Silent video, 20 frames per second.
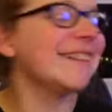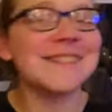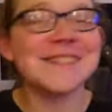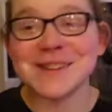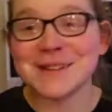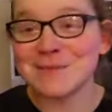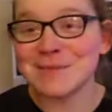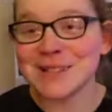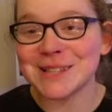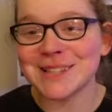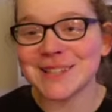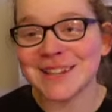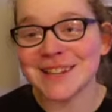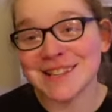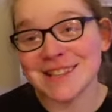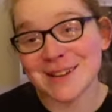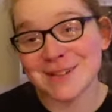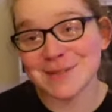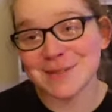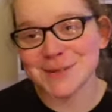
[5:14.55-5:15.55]
And Jimmy's is going to
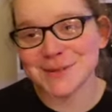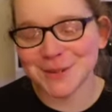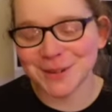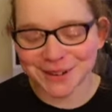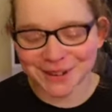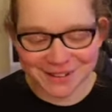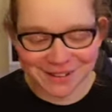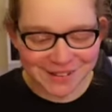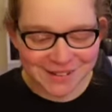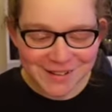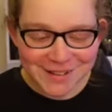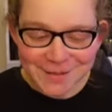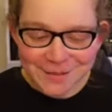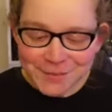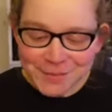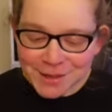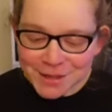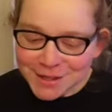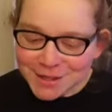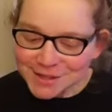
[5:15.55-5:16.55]
take one to work.
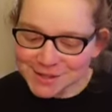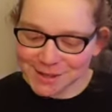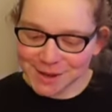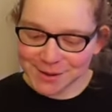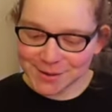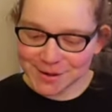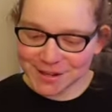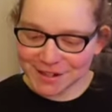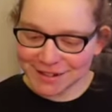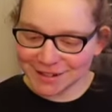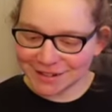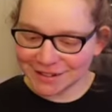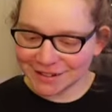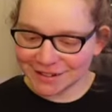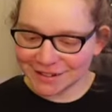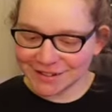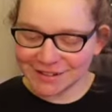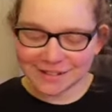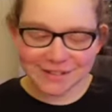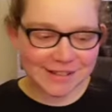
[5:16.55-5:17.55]
So
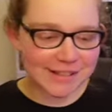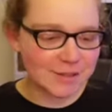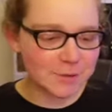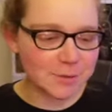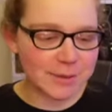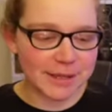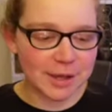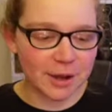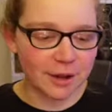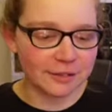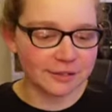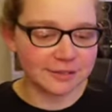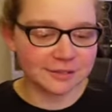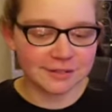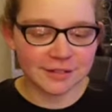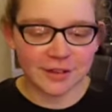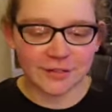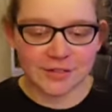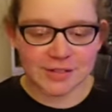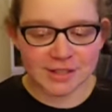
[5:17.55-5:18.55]
these will be gone.
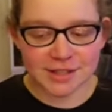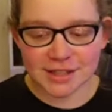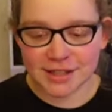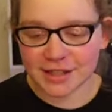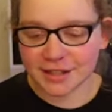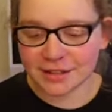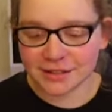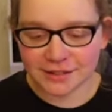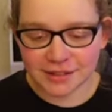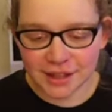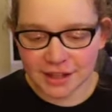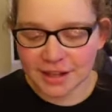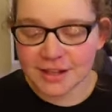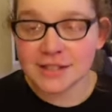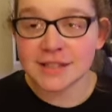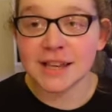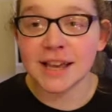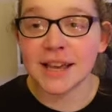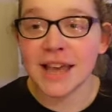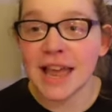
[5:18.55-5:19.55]
Obviously, like I
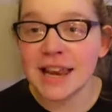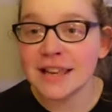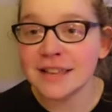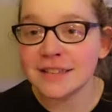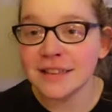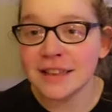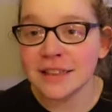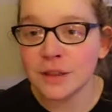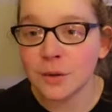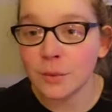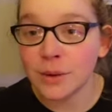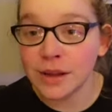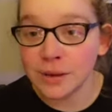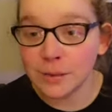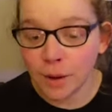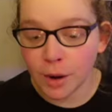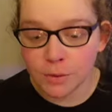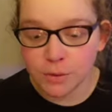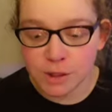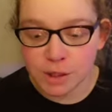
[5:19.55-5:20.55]
say, anything that we
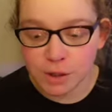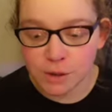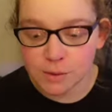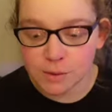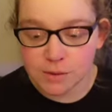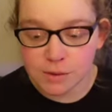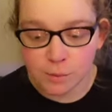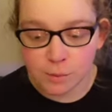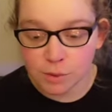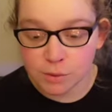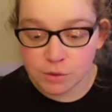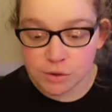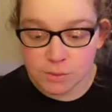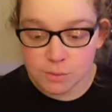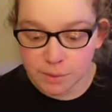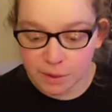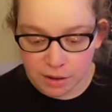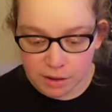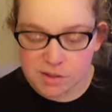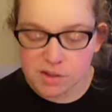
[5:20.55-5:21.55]
won't use, we'll just
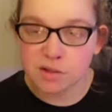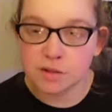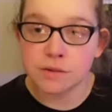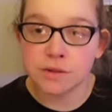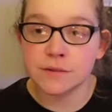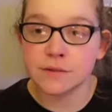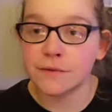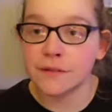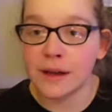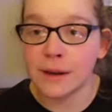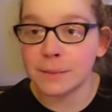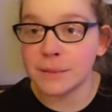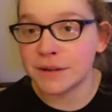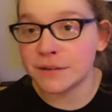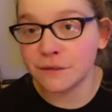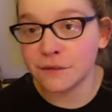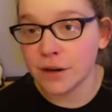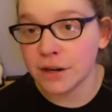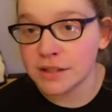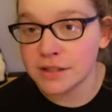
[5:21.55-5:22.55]
pass on to family
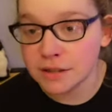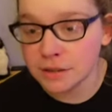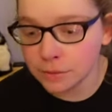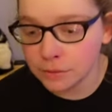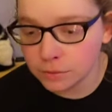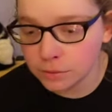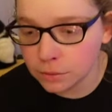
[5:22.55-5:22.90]
and friends that